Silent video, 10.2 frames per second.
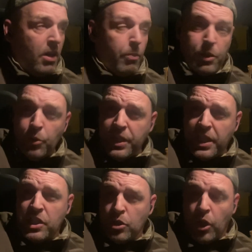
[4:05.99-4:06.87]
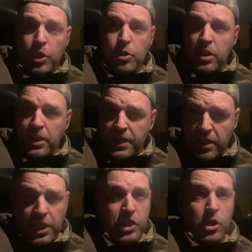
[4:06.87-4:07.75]
We know that he's not a good
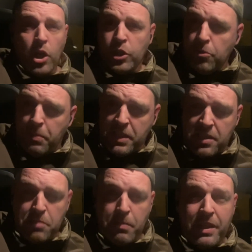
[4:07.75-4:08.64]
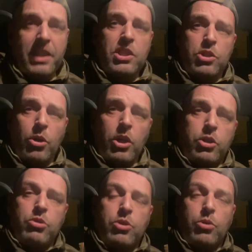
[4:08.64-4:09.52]
leader. He's not a good businessman, and he's not a
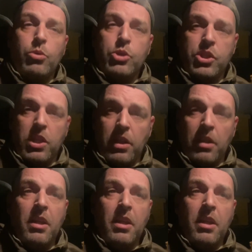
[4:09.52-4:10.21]
good negotiator.